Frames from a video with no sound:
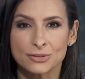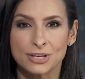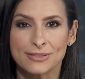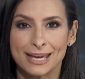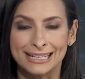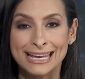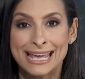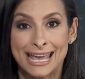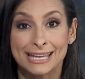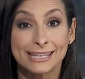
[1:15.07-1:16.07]
announcing
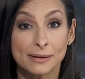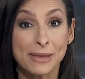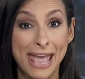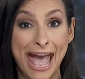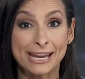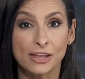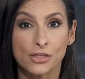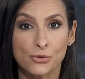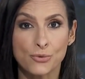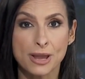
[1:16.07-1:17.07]
that it's going to be
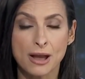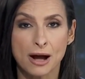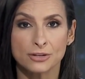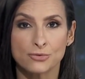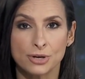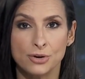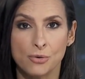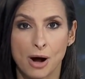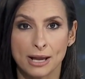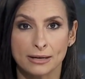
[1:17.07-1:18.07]
adding
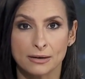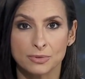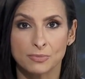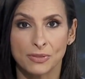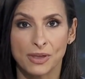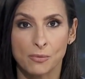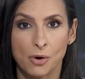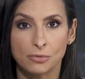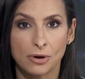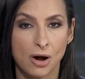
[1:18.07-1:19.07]
300 new items, but
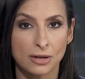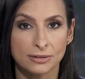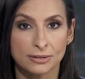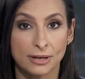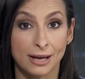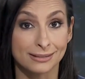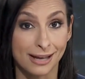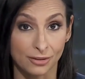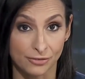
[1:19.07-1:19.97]
they won't cost uh,